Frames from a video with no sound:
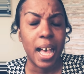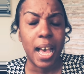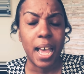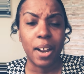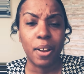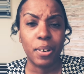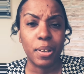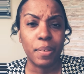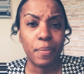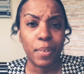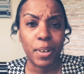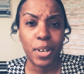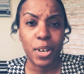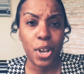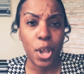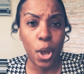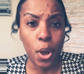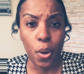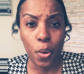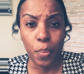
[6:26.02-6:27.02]
I don't even
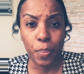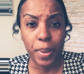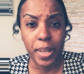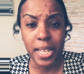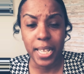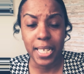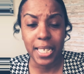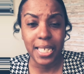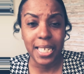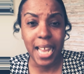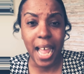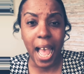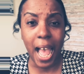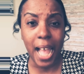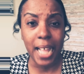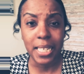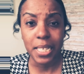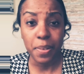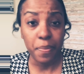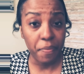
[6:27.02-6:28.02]
know, but it's
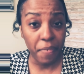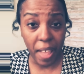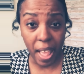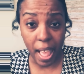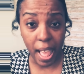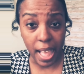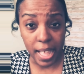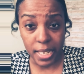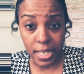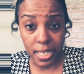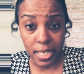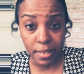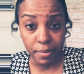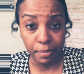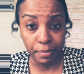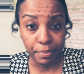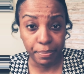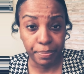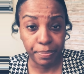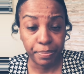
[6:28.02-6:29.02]
not fast.
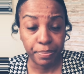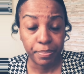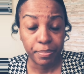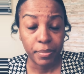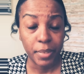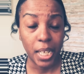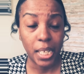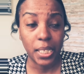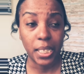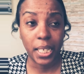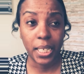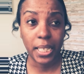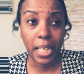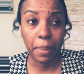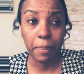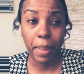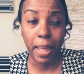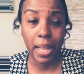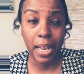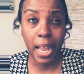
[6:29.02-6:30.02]
I think they
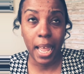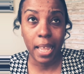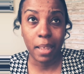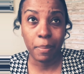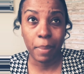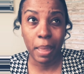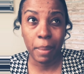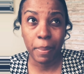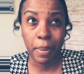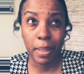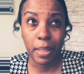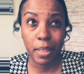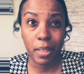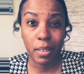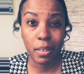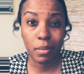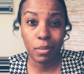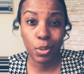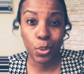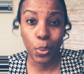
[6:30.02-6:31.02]
pay like
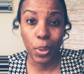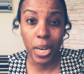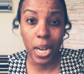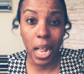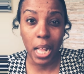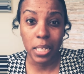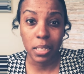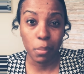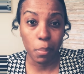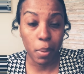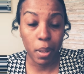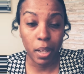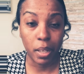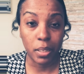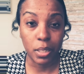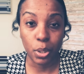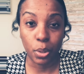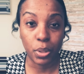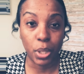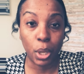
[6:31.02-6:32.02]
maybe $20 a
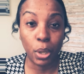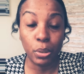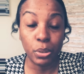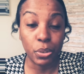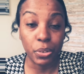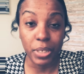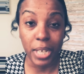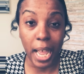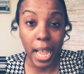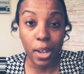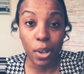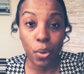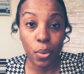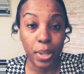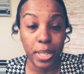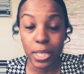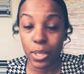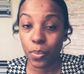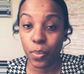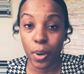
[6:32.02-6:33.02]
month. So those are not
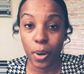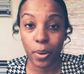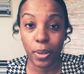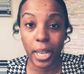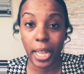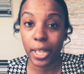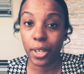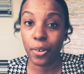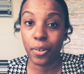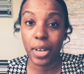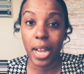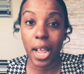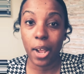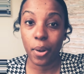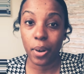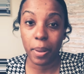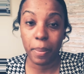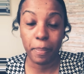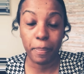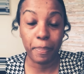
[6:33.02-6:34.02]
going to work. Like, you're not
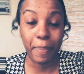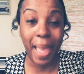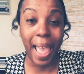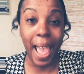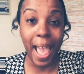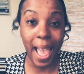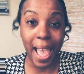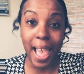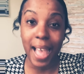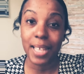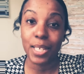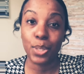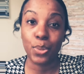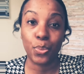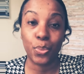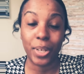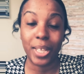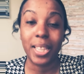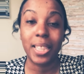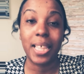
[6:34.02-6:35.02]
going to pass
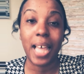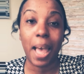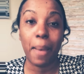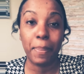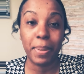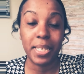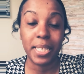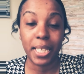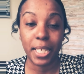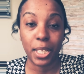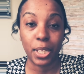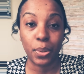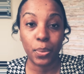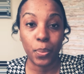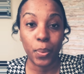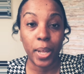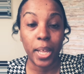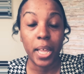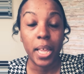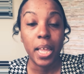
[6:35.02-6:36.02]
with that particular
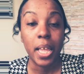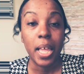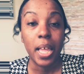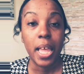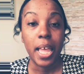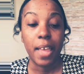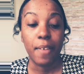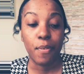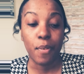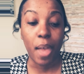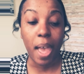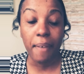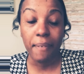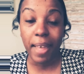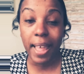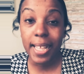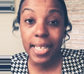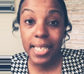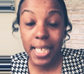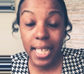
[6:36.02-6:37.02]
one. If you have
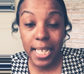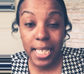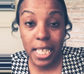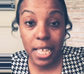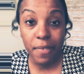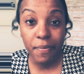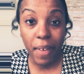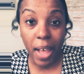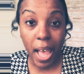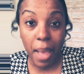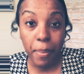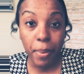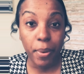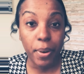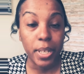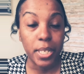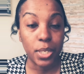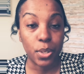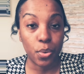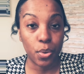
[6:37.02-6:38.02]
AT&T Fiber,
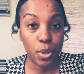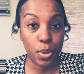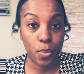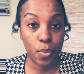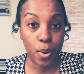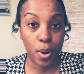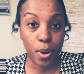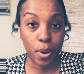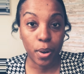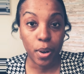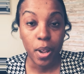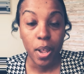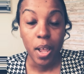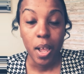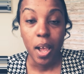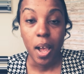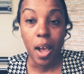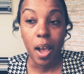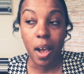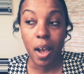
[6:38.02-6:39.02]
it's going to work.
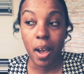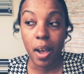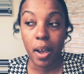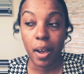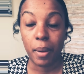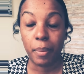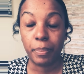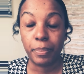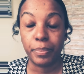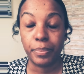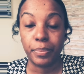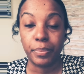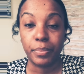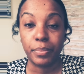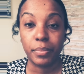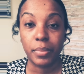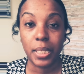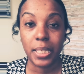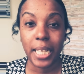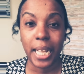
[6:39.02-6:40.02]

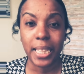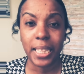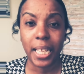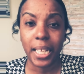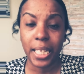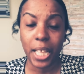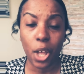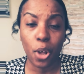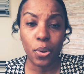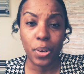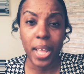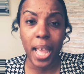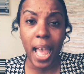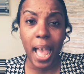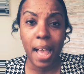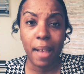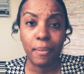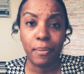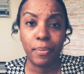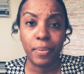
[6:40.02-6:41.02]
Because I think they only
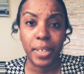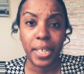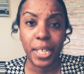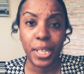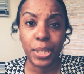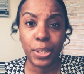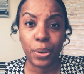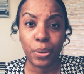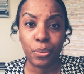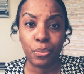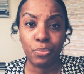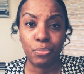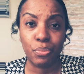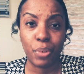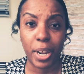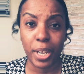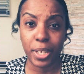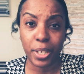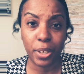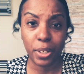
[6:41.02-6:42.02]
have either
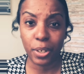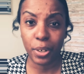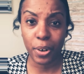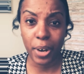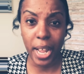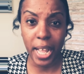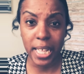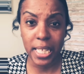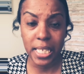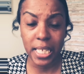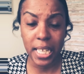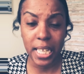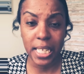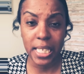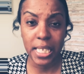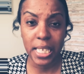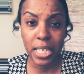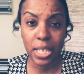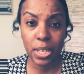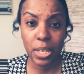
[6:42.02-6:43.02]
regular
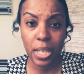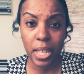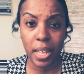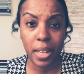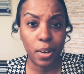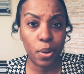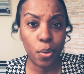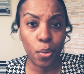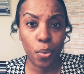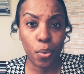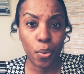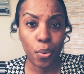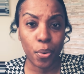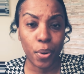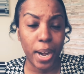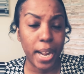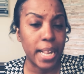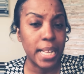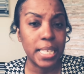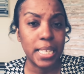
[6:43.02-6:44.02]
AT&T
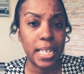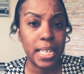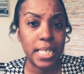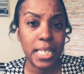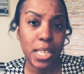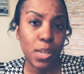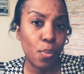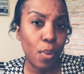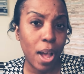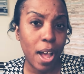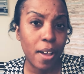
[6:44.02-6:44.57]
or AT&T